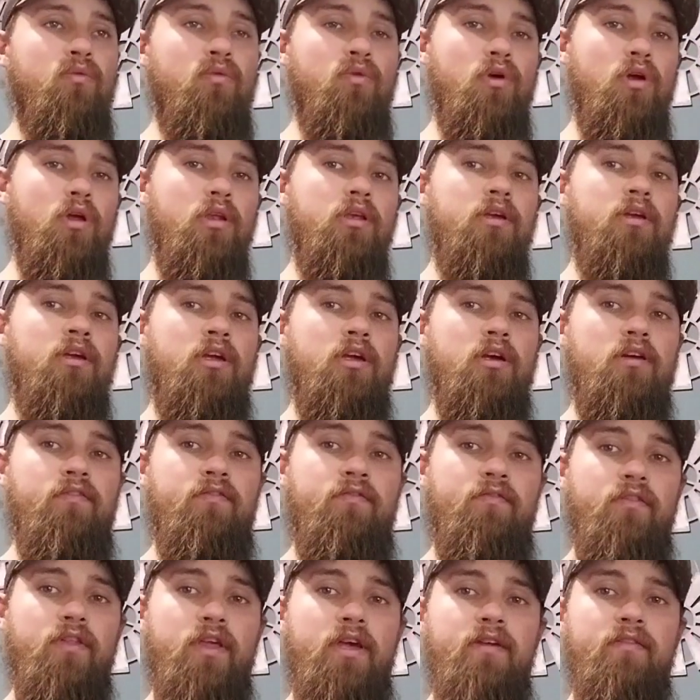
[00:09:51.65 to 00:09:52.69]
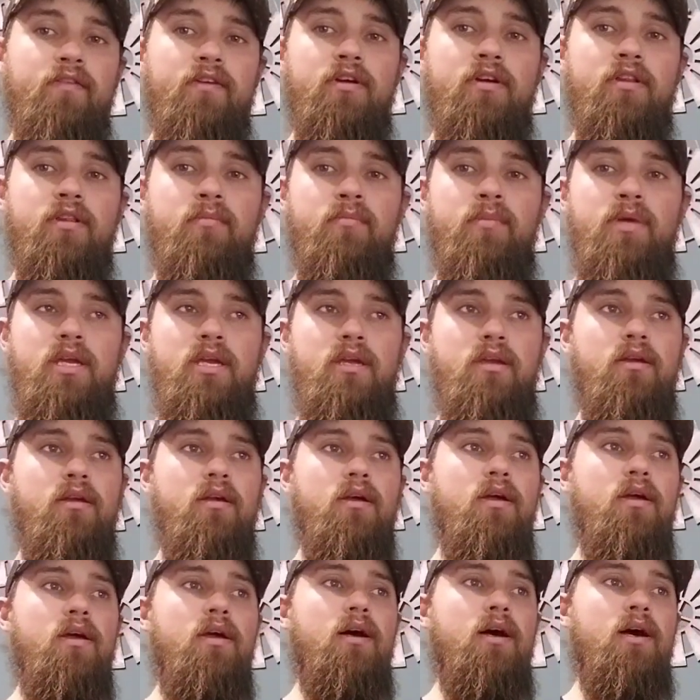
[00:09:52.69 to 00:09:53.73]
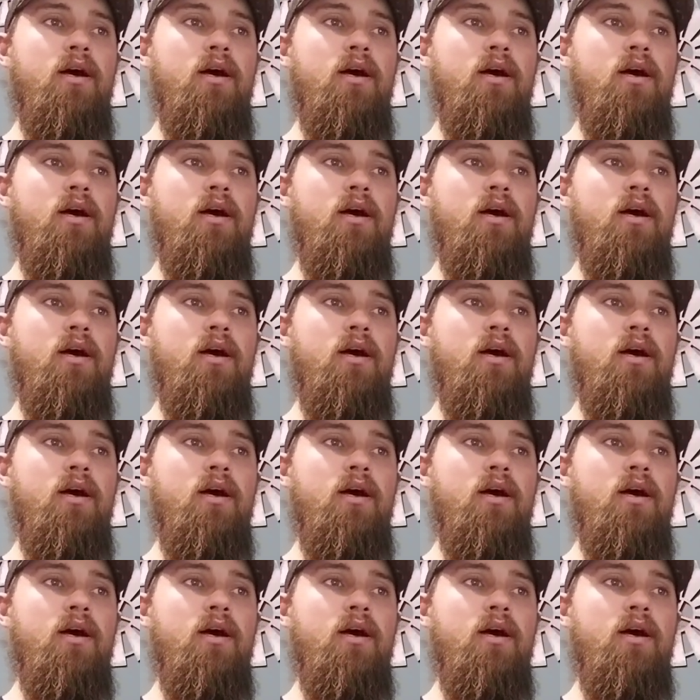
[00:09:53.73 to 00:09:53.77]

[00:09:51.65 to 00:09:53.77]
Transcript: Really good flavor to the meat.